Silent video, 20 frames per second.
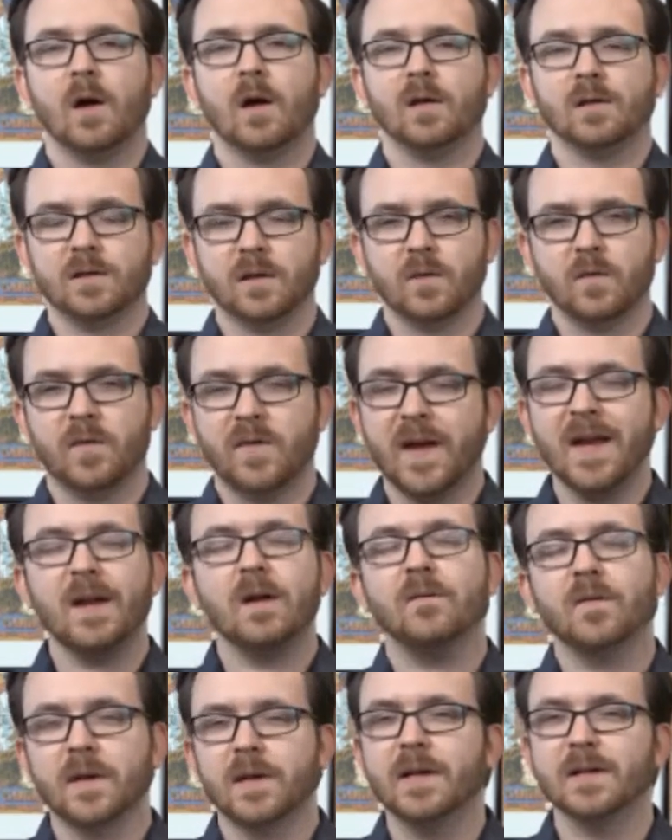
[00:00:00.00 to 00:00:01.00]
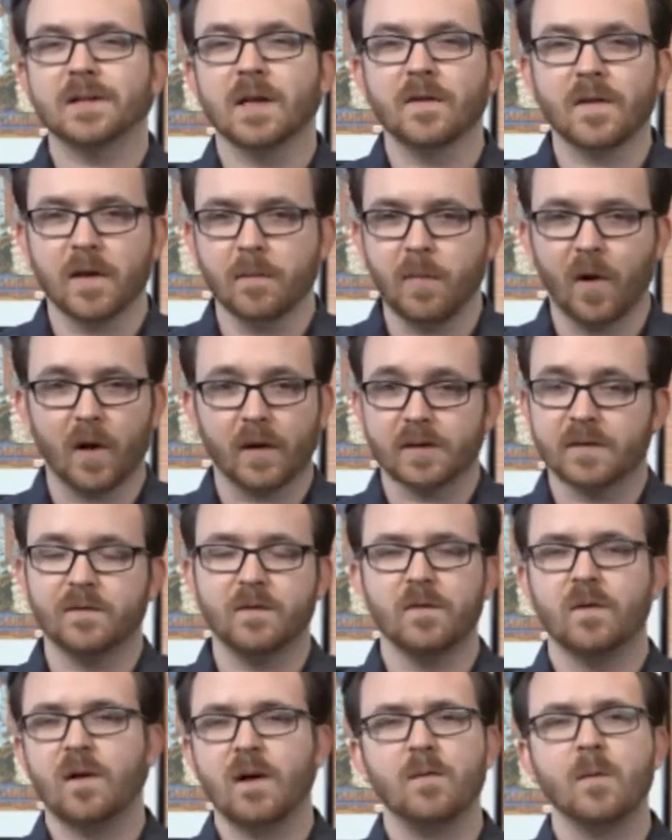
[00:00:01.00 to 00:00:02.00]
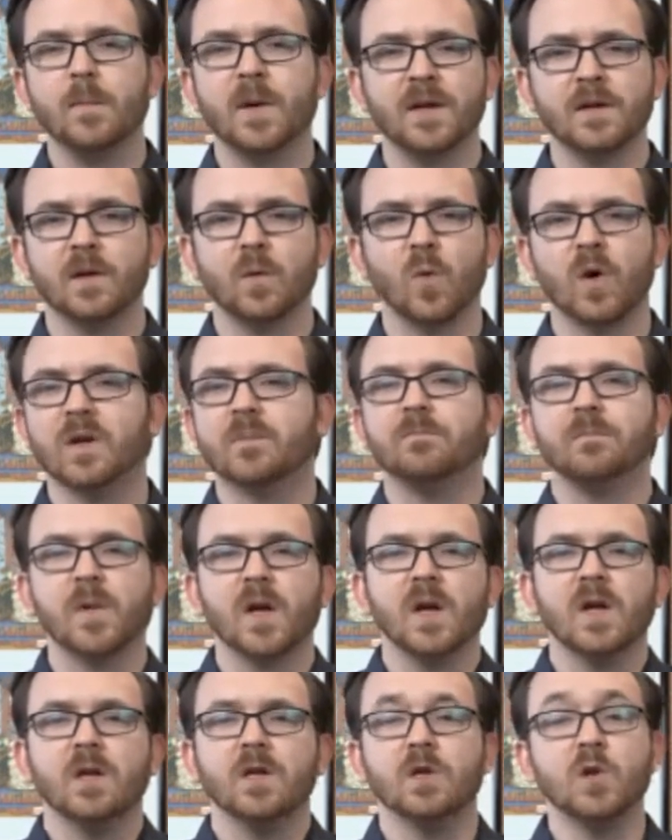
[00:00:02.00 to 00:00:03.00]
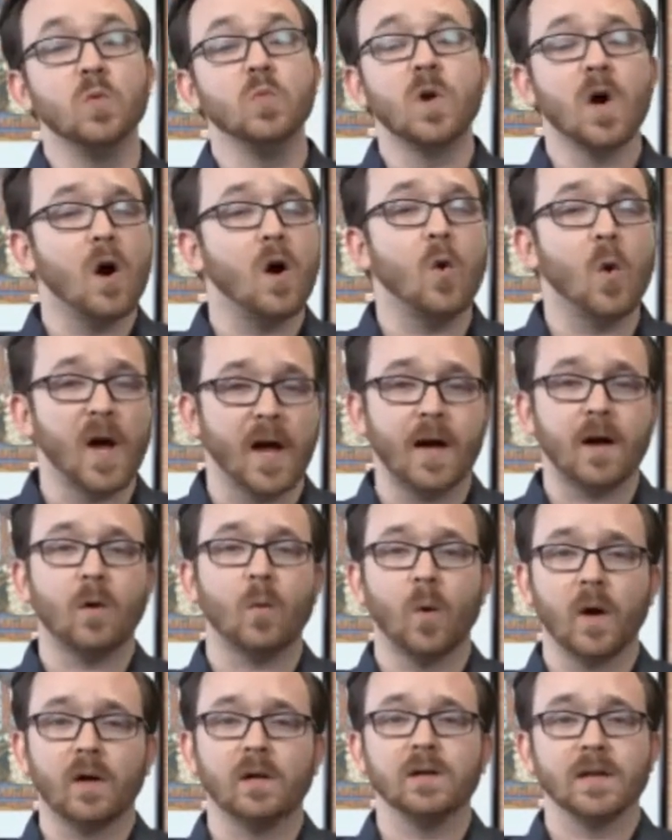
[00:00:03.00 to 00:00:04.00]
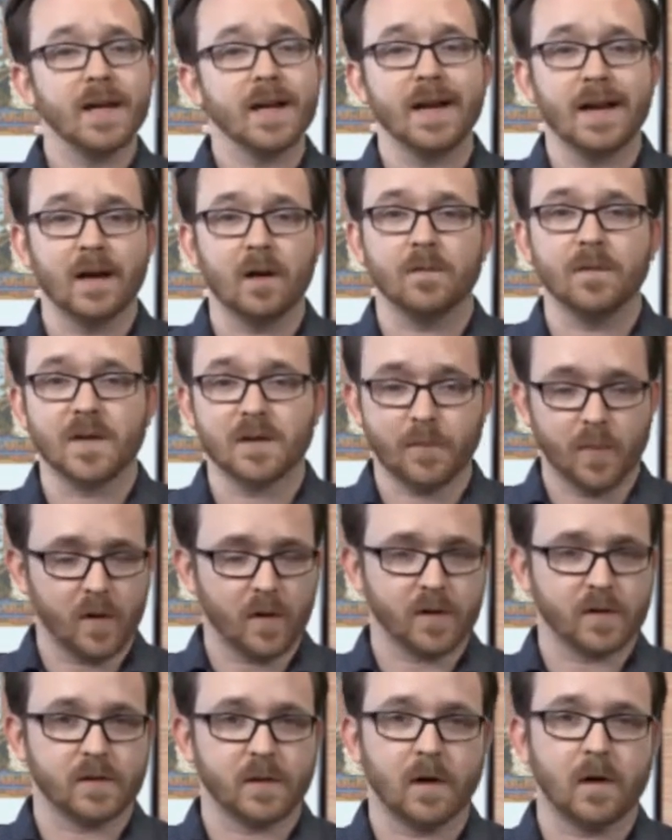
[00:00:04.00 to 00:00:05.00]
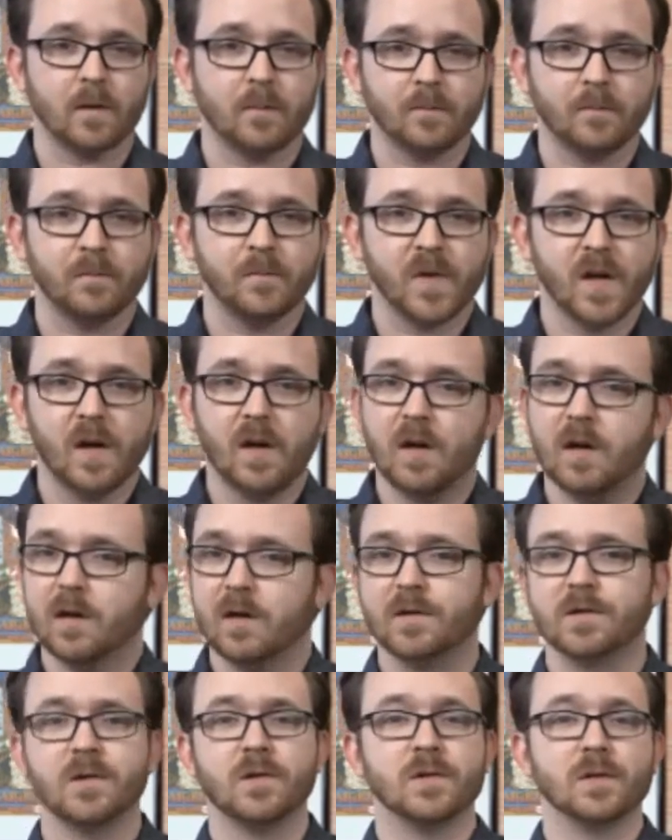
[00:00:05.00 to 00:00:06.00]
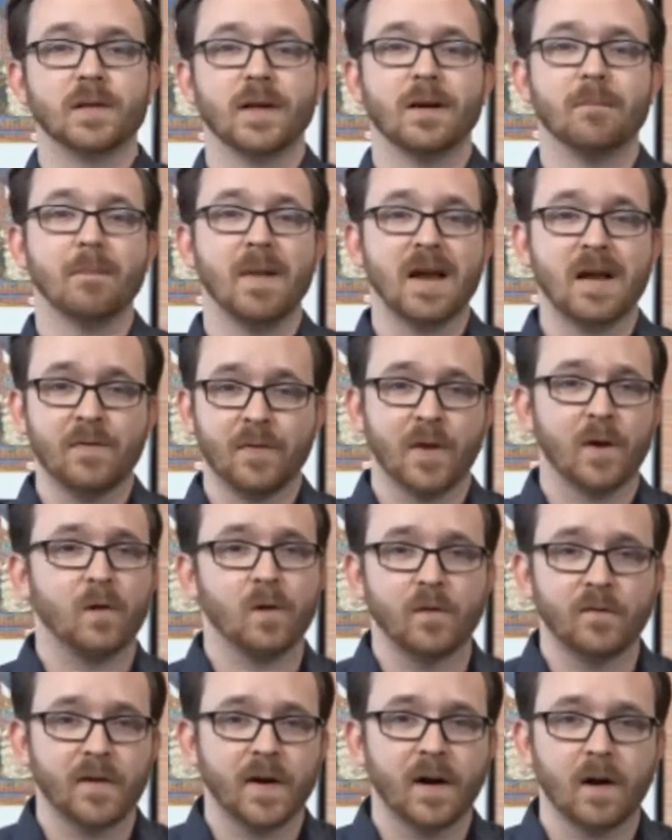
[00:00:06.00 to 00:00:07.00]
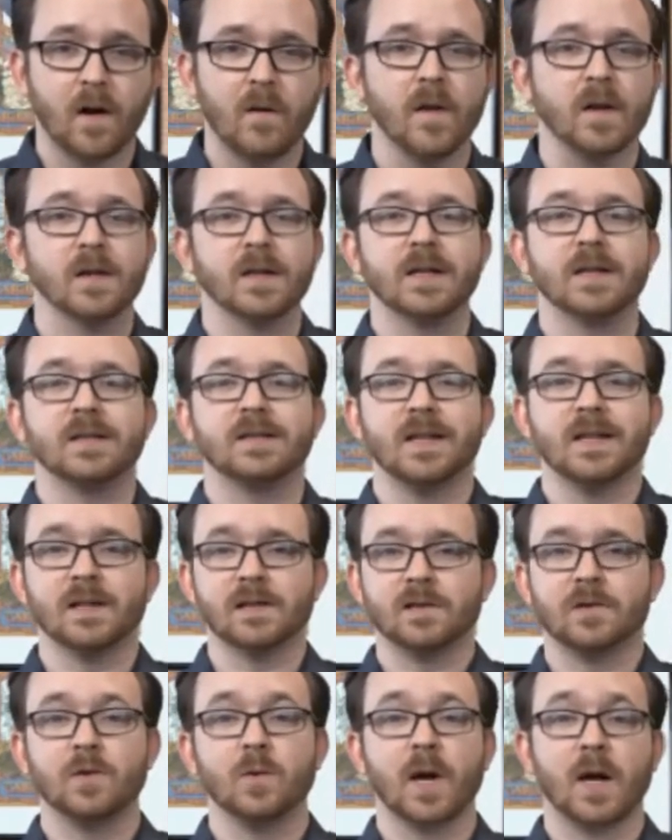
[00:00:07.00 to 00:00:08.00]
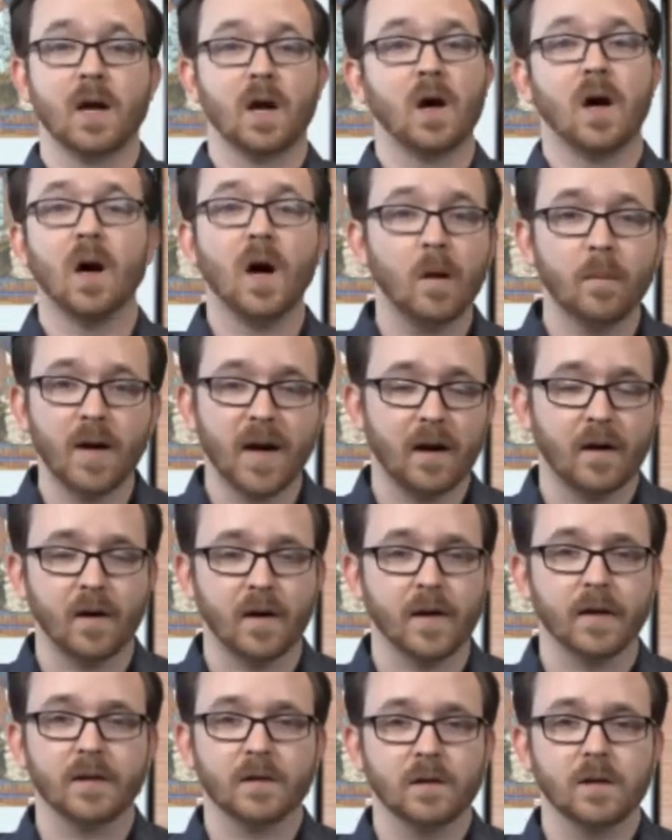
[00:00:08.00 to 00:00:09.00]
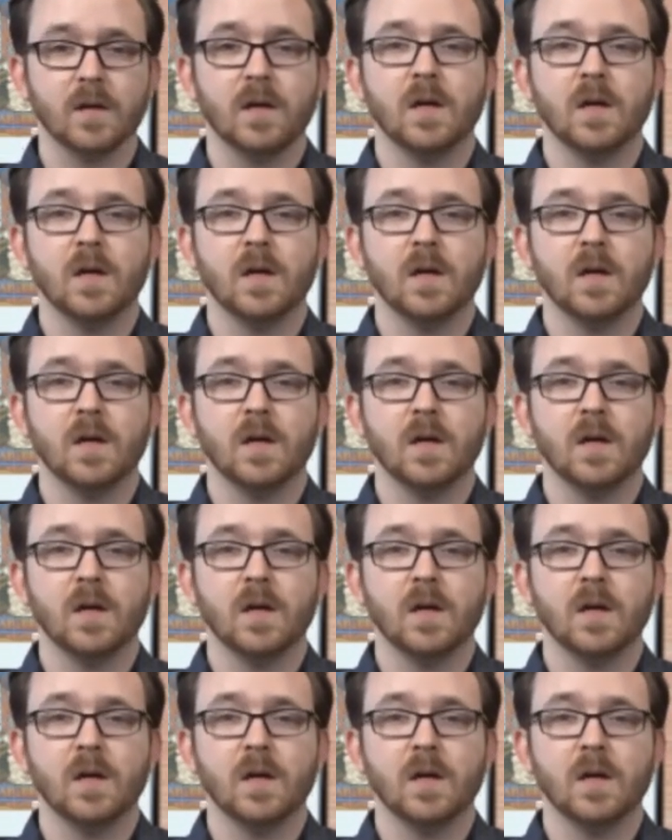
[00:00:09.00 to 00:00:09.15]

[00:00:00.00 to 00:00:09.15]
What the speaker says: So think of the Disney theme parks. If you've ever been to one, you know how well laid out these parks are. There's usually a main thoroughfare that leads into a hub area